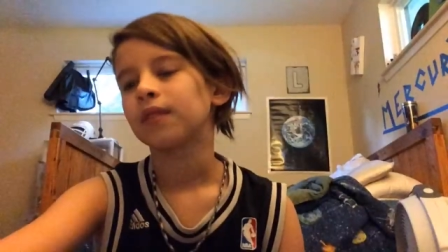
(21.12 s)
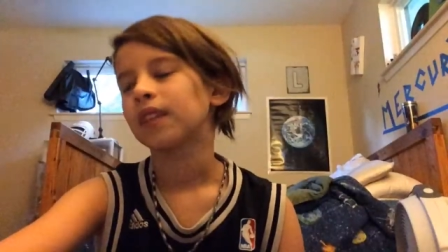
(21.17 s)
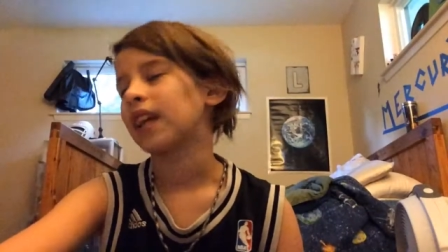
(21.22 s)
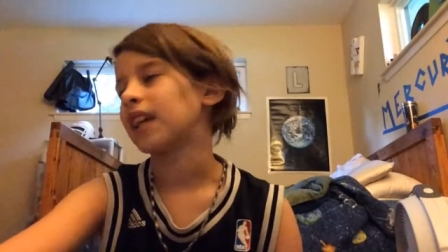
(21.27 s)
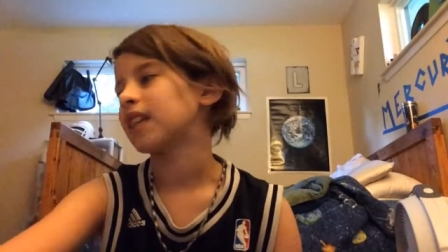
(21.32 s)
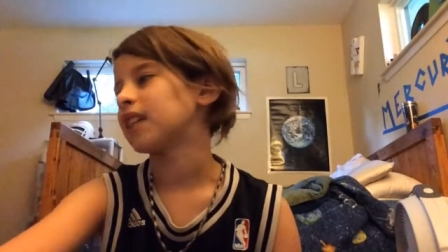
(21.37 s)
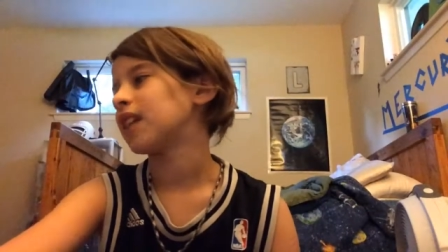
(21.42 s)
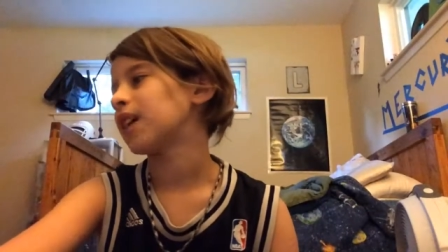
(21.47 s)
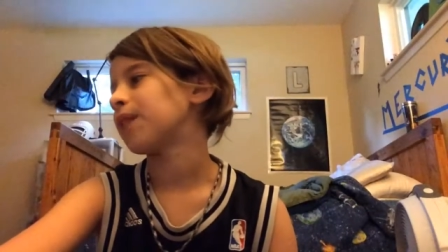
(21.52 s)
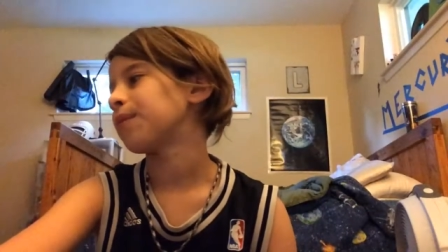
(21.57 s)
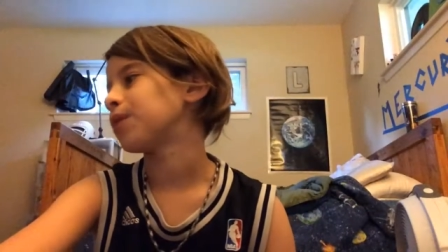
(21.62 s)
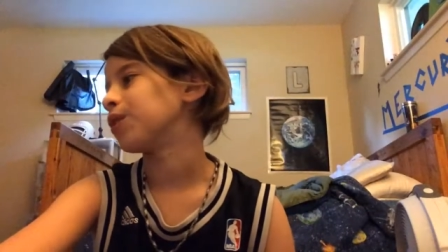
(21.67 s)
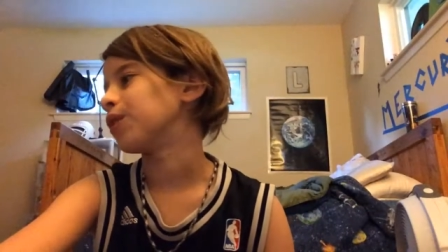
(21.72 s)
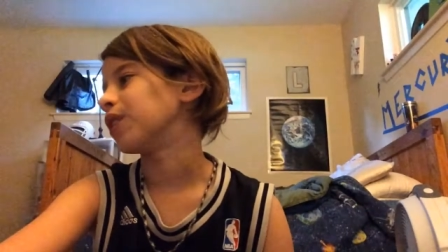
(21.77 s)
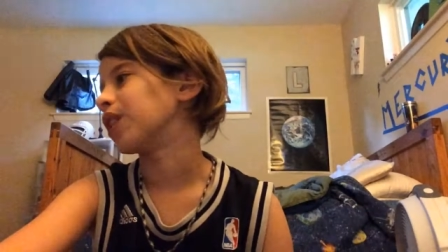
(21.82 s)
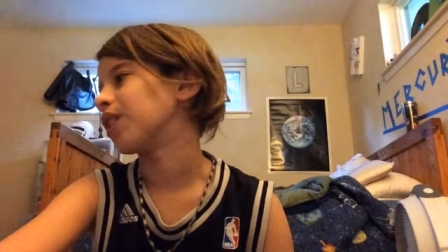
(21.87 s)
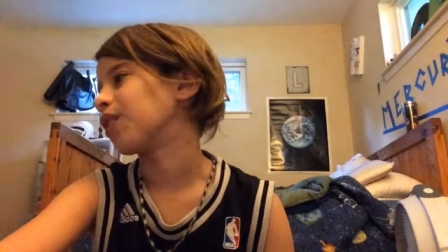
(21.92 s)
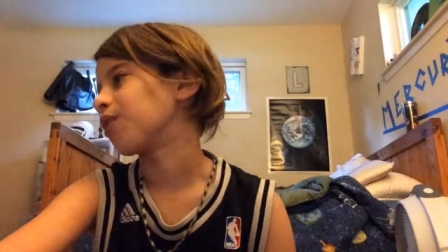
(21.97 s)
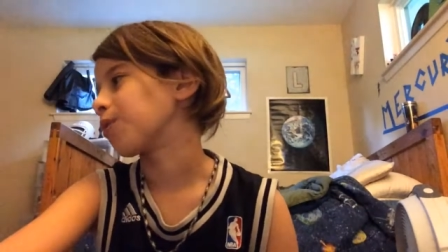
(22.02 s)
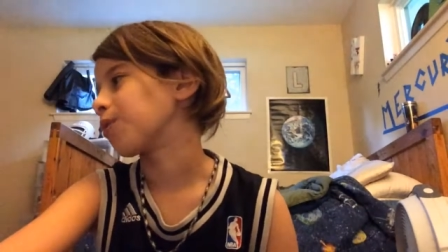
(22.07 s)
yeah, today I'm
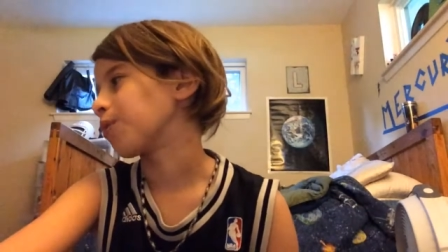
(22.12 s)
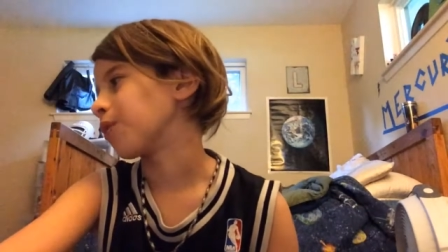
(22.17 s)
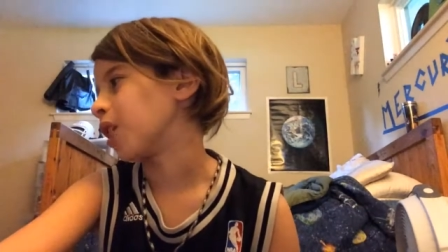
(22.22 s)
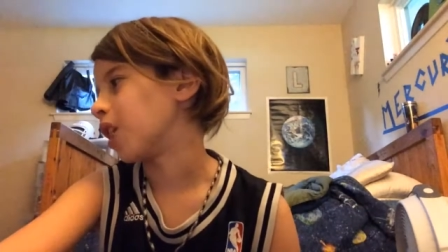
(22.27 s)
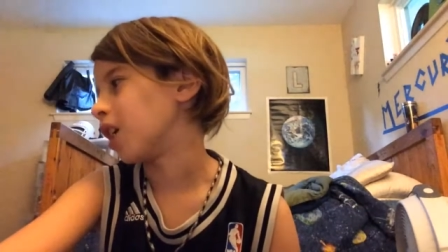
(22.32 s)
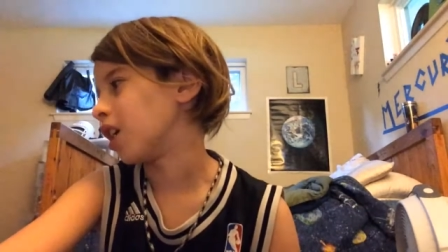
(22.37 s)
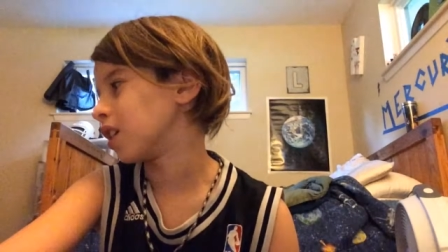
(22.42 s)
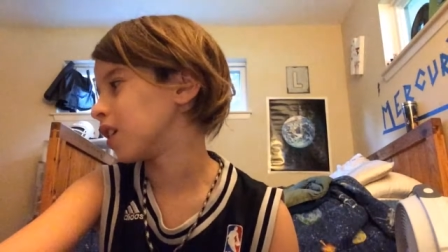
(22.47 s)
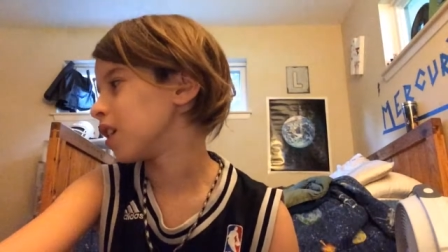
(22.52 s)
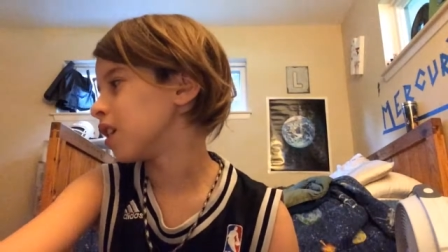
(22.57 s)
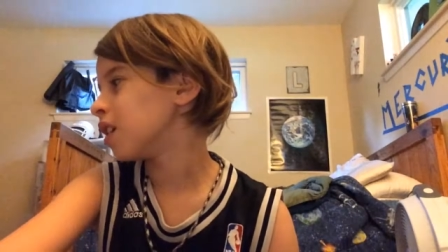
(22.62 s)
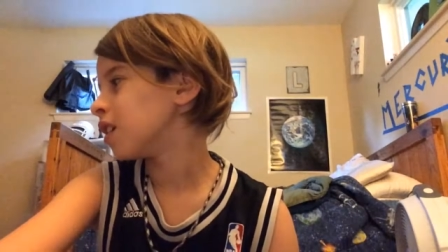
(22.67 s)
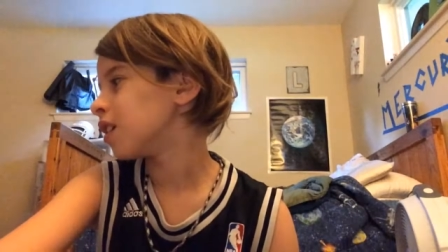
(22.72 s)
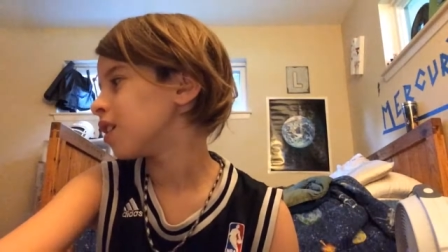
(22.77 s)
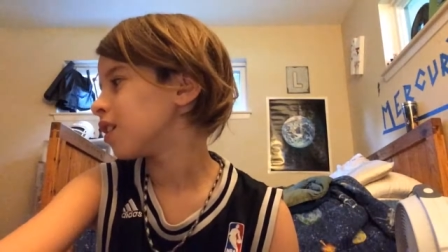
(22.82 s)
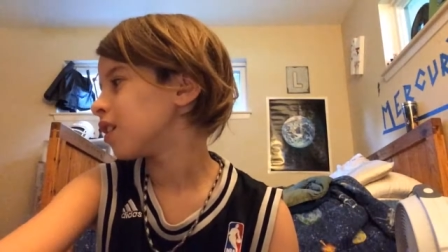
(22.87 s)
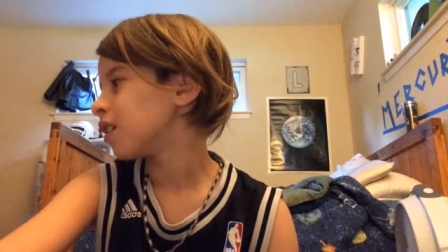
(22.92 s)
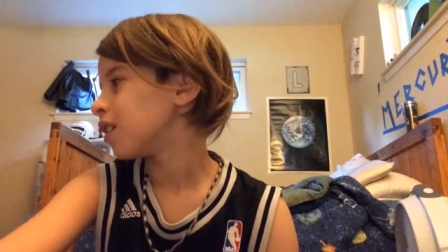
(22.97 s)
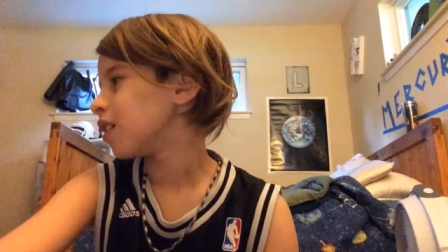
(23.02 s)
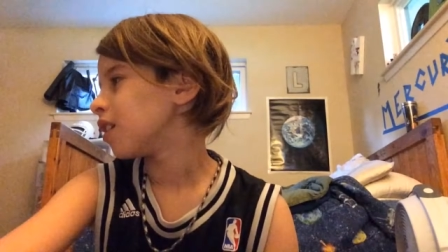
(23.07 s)
doing another vlog.
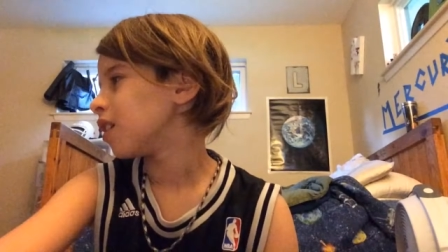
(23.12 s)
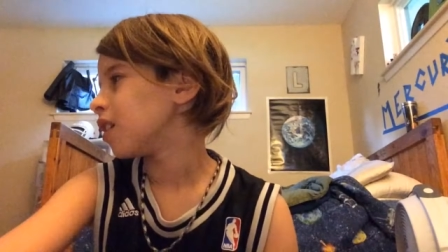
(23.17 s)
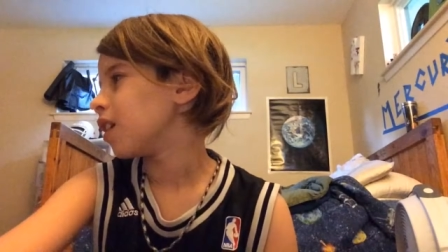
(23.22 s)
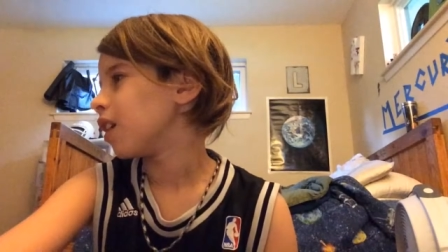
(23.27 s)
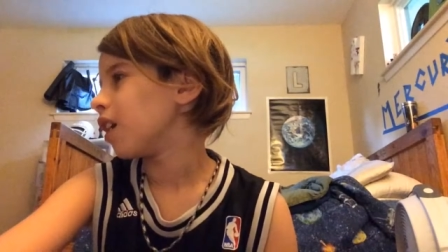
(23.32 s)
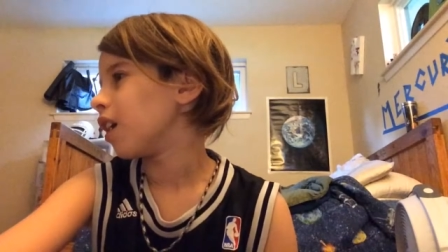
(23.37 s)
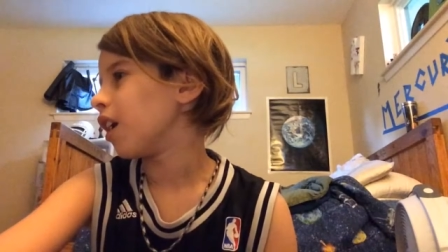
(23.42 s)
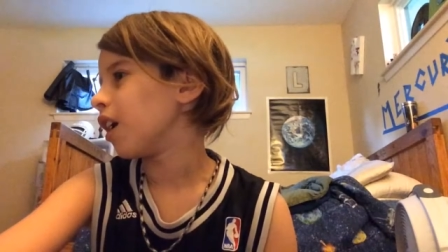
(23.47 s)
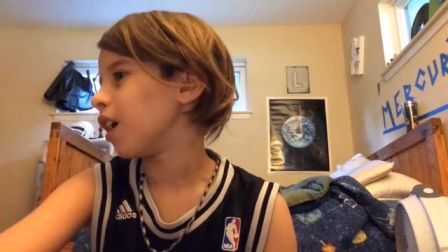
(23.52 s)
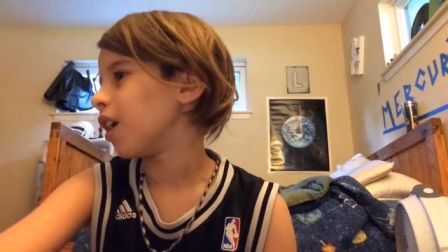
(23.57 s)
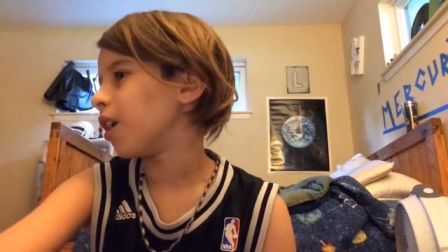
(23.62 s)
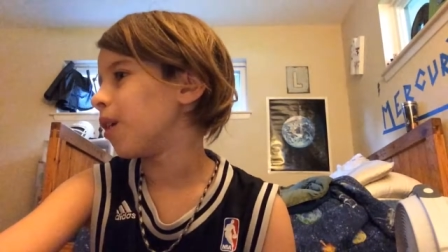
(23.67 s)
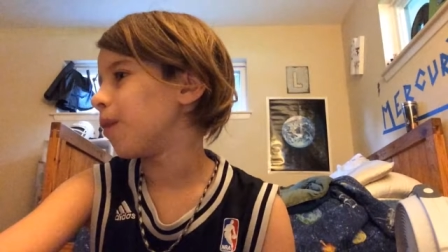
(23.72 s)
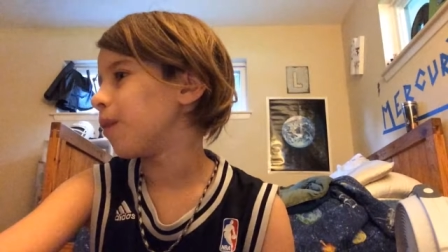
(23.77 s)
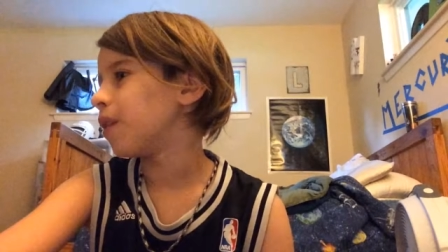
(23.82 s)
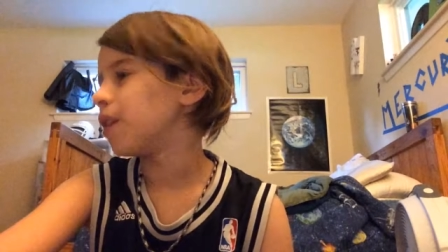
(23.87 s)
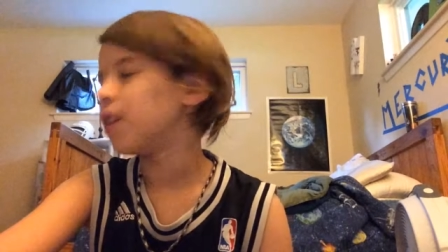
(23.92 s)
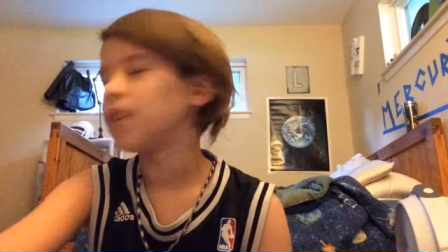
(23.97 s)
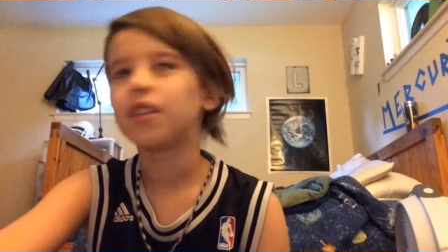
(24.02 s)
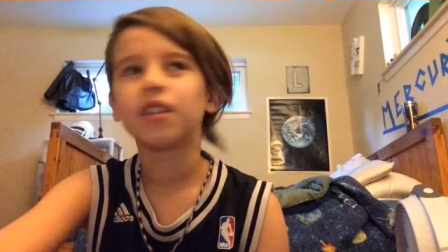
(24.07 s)

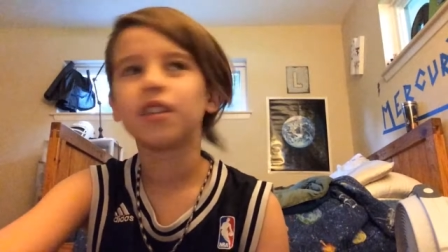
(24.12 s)
Um,